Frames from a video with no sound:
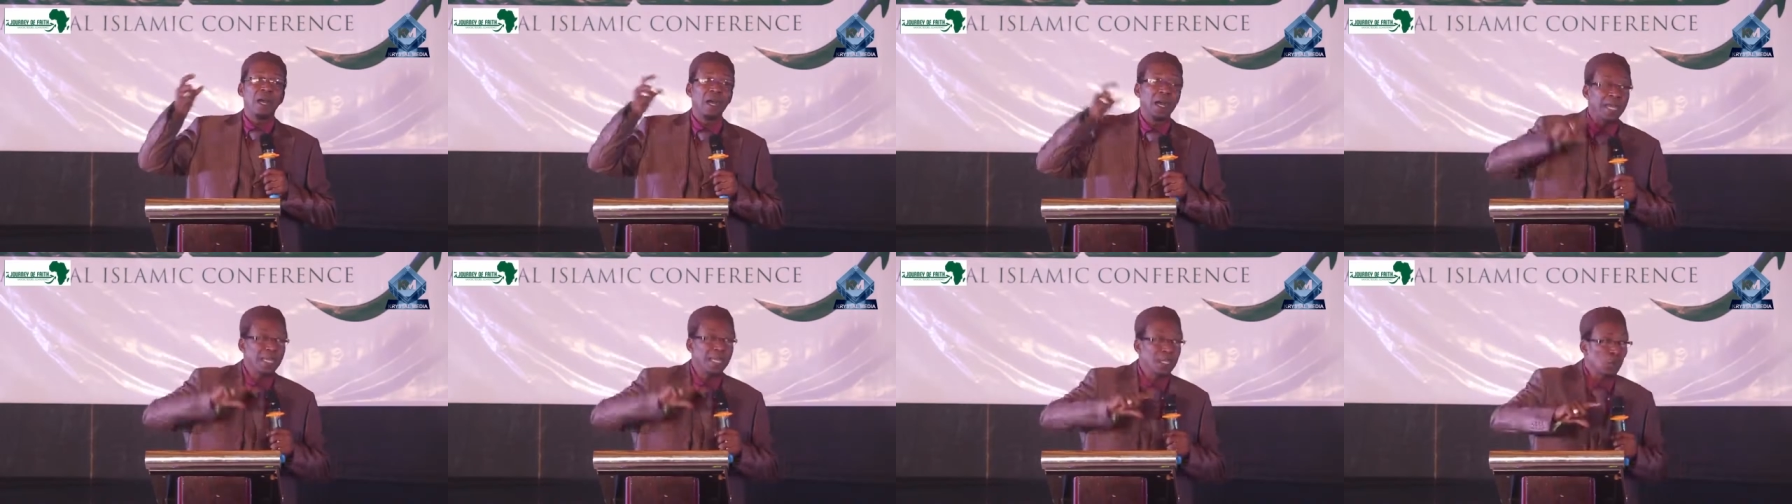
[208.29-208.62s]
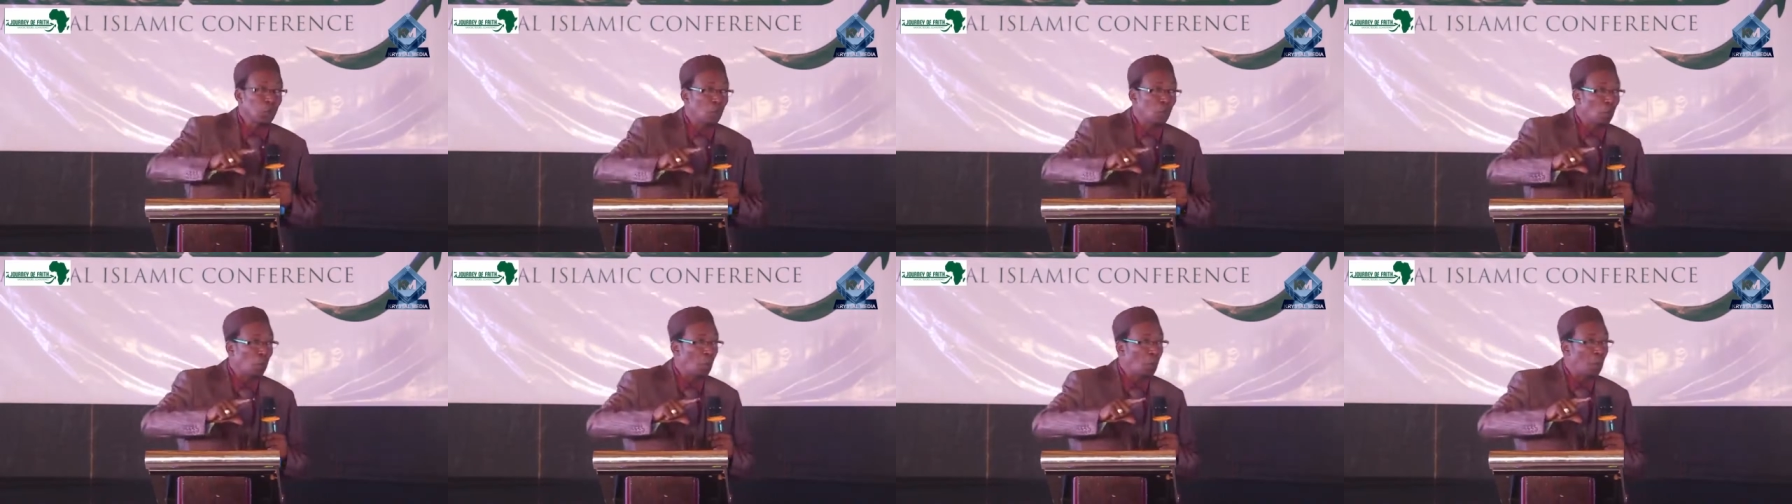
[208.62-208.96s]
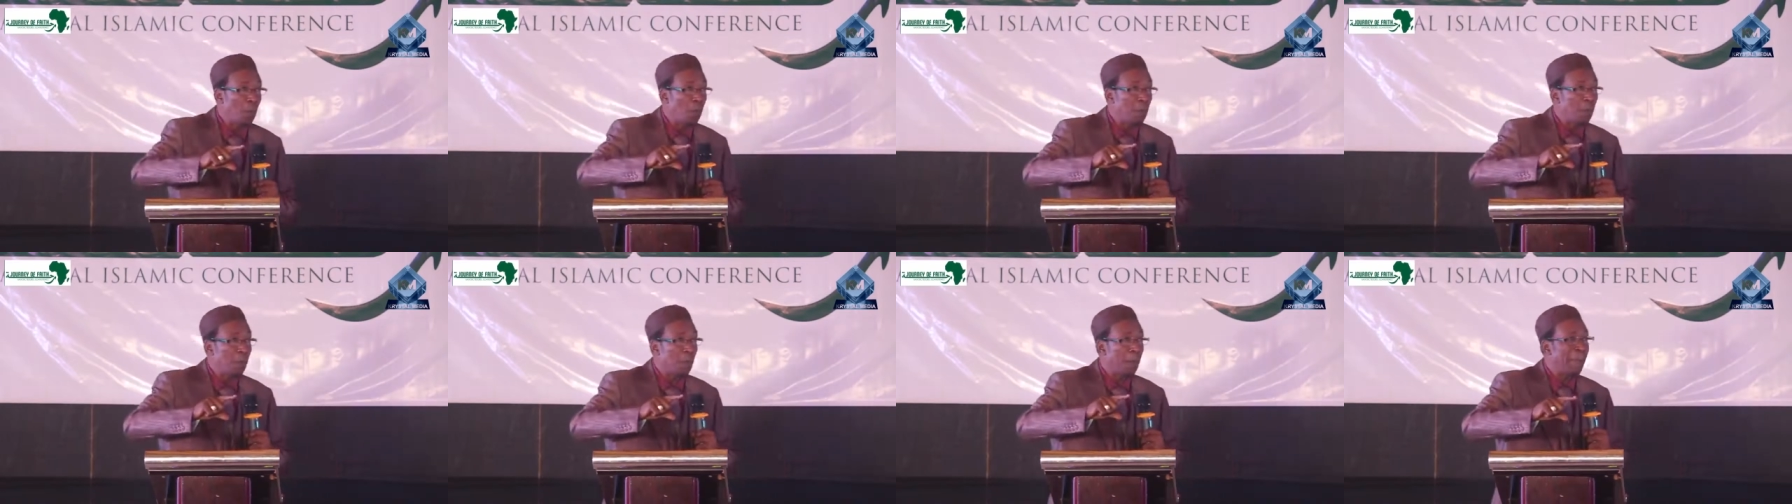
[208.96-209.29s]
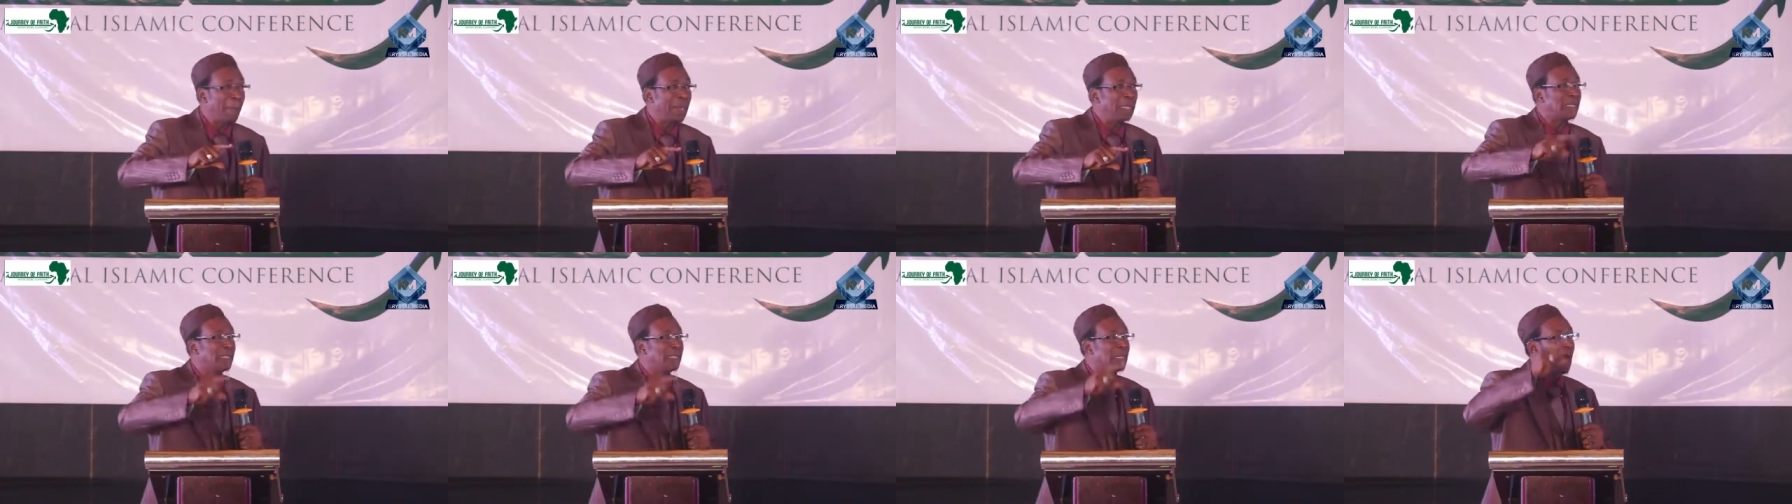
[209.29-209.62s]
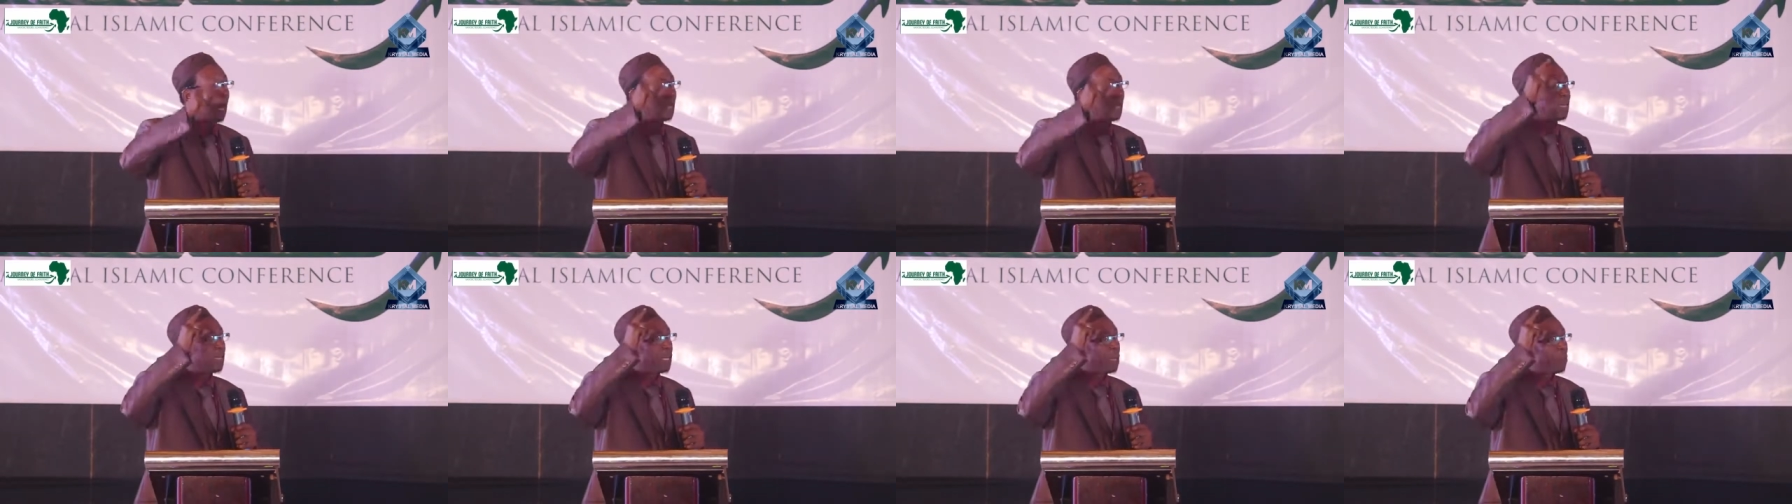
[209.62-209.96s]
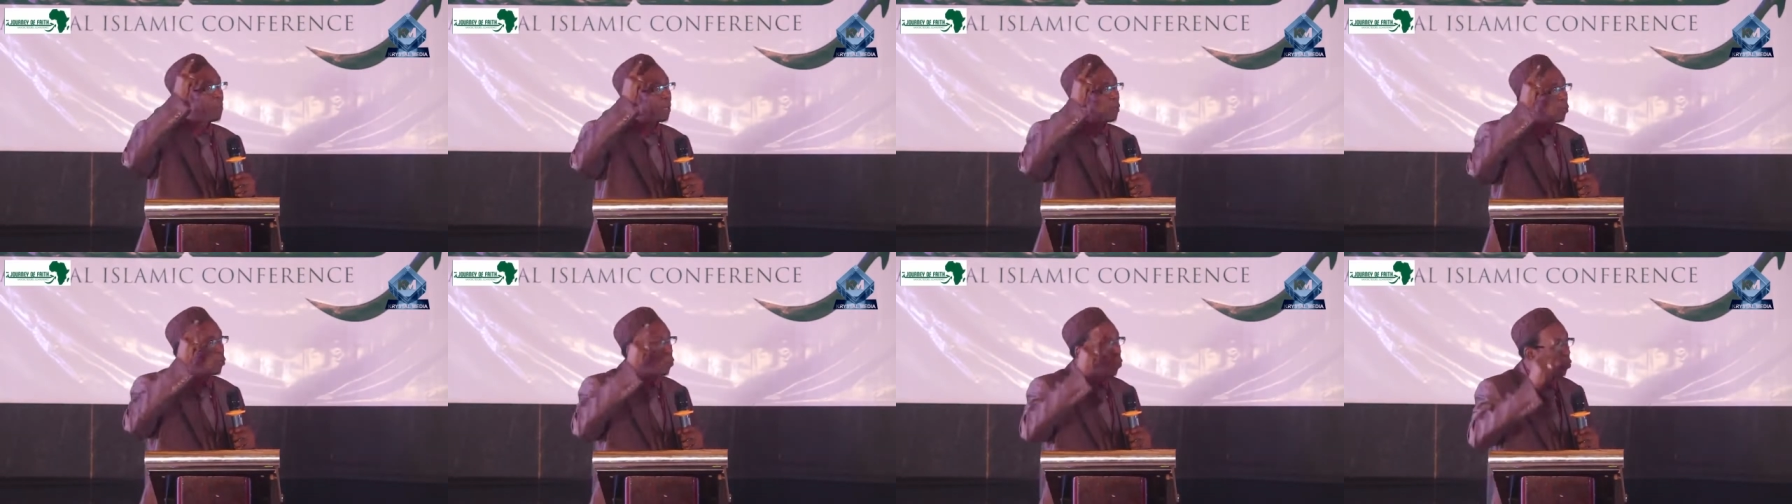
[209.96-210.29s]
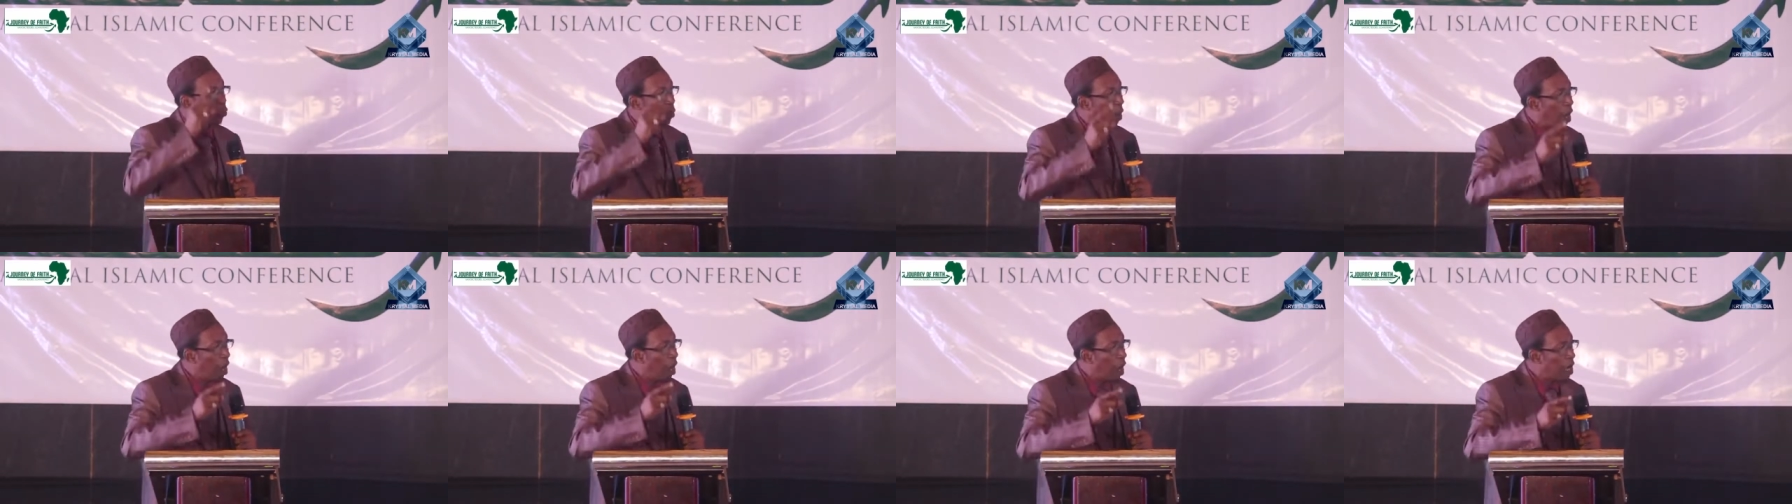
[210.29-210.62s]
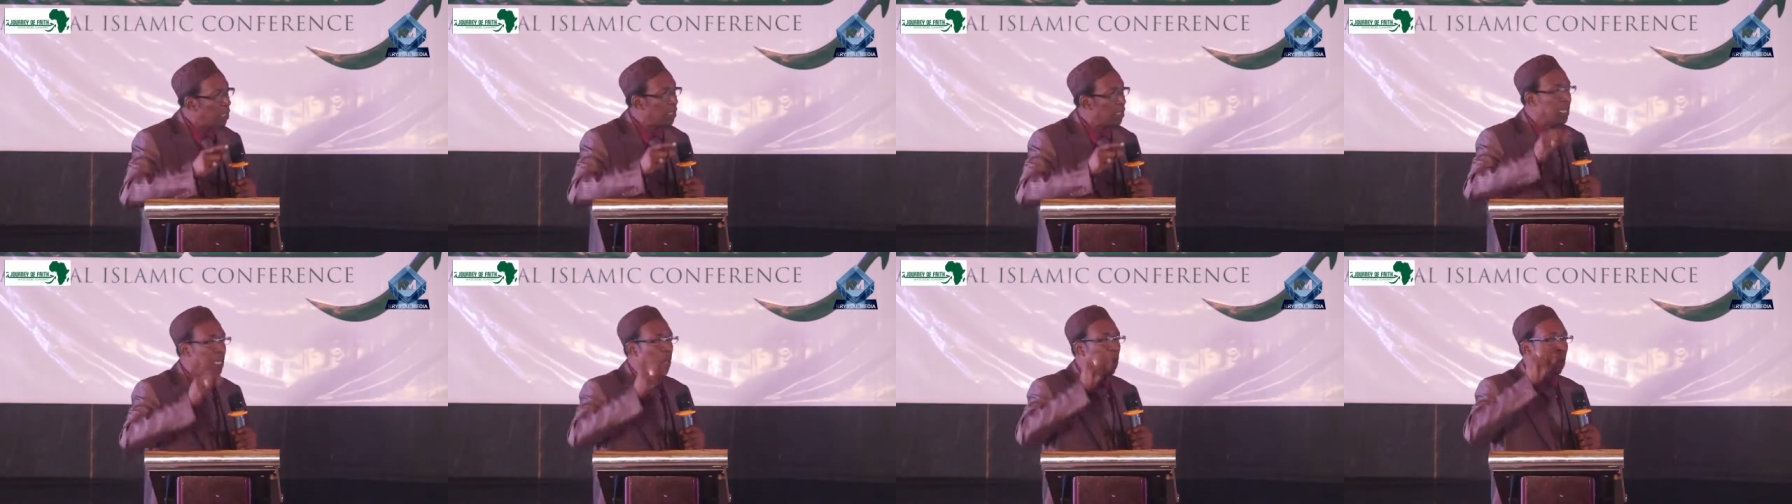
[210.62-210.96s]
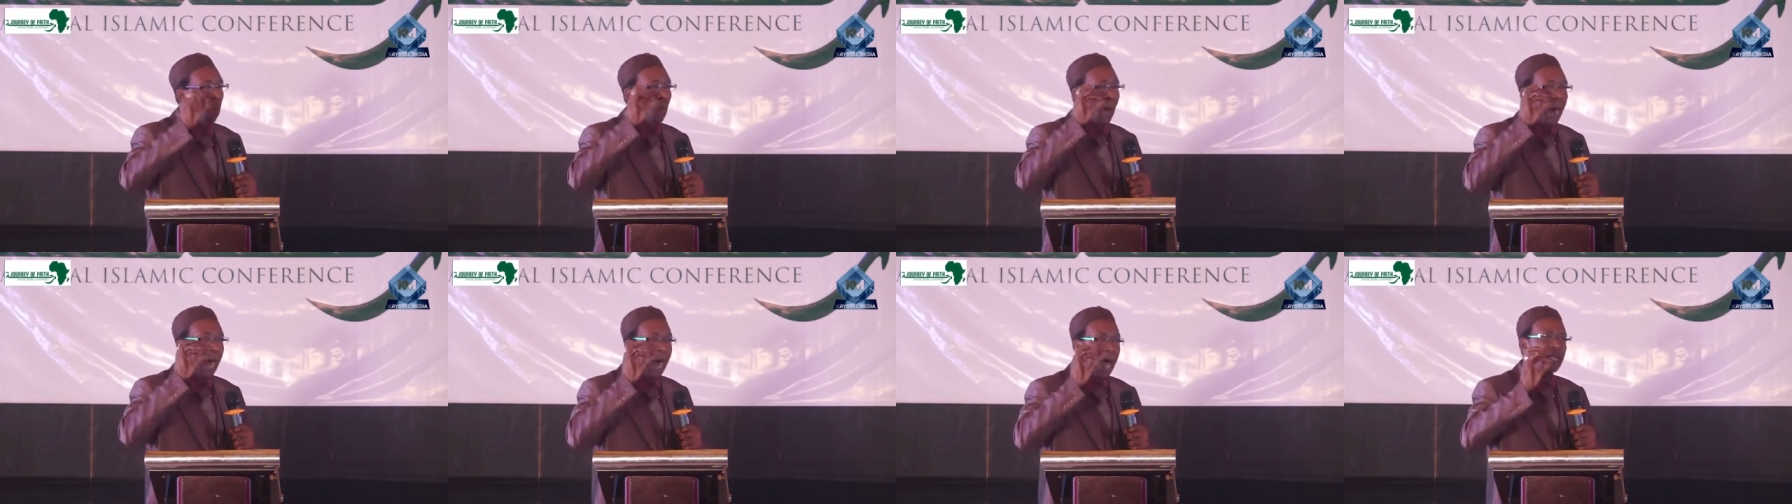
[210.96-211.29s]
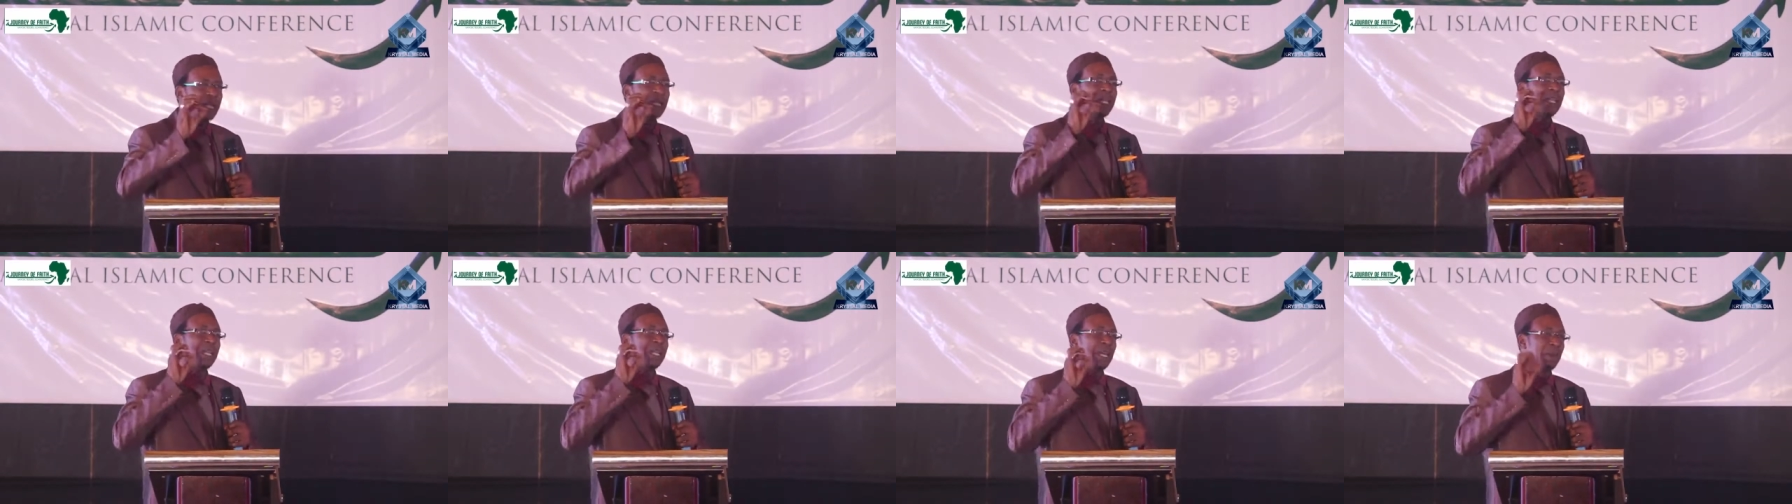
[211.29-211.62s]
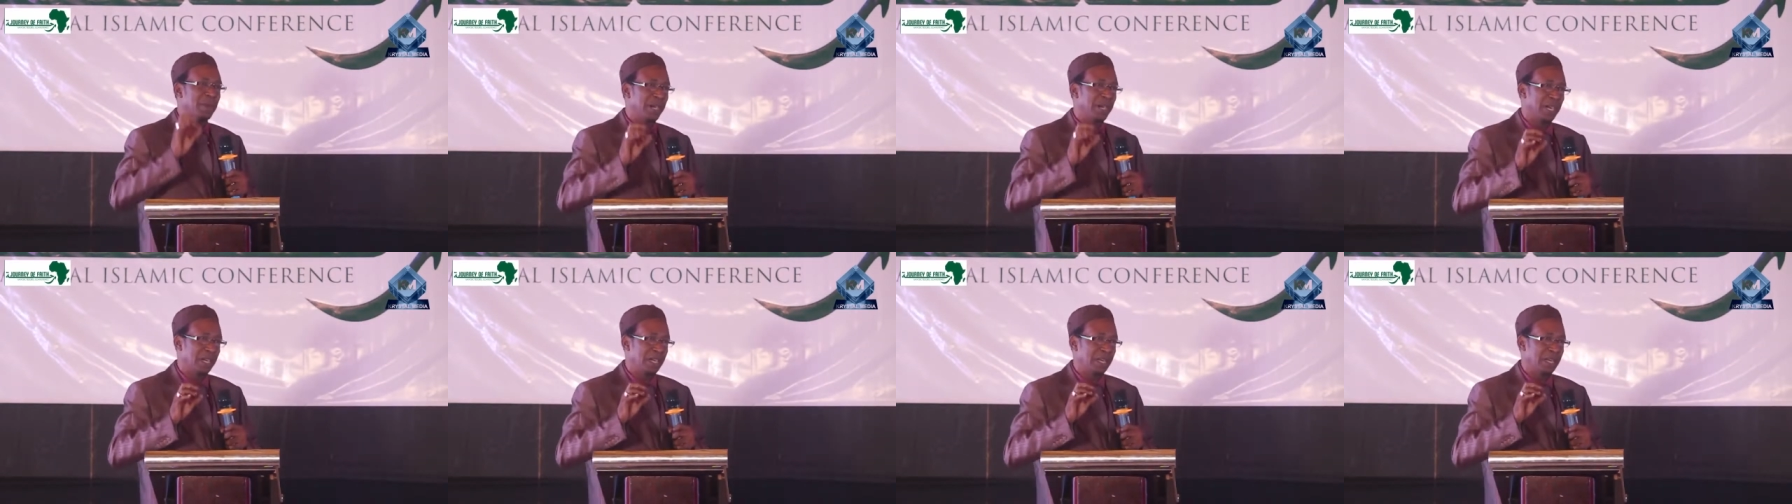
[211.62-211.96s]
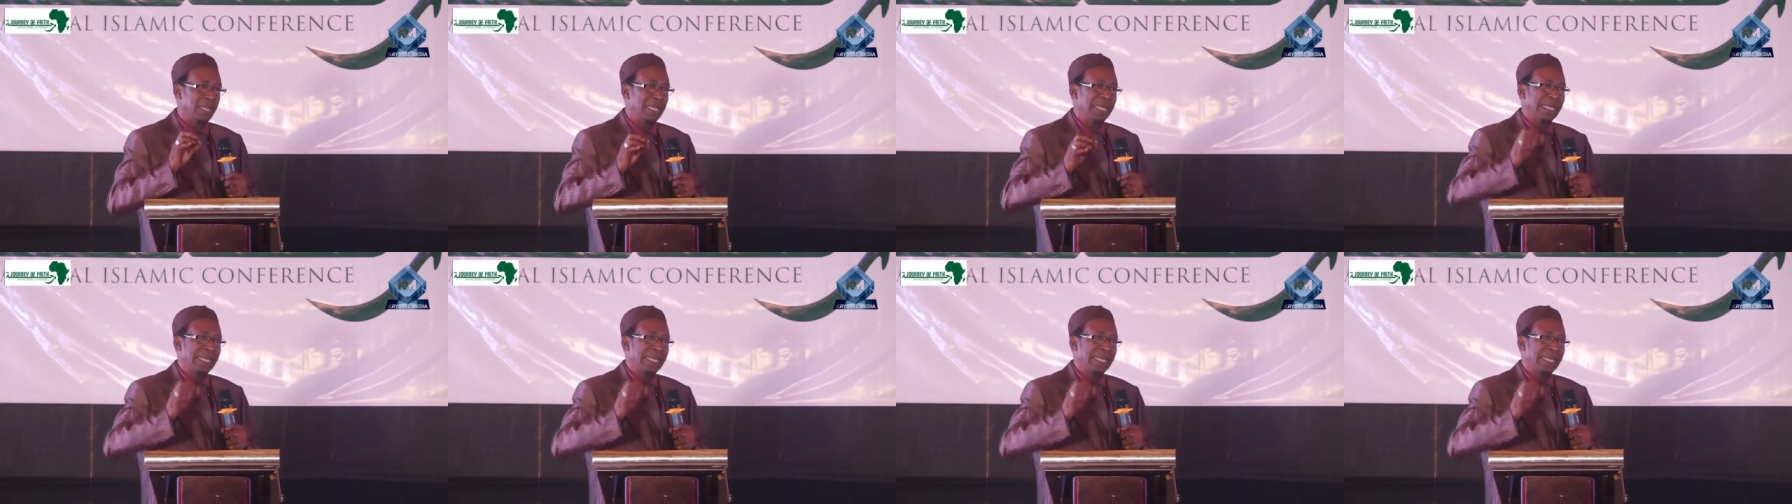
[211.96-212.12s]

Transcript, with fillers: man ta'allama al-Quran wa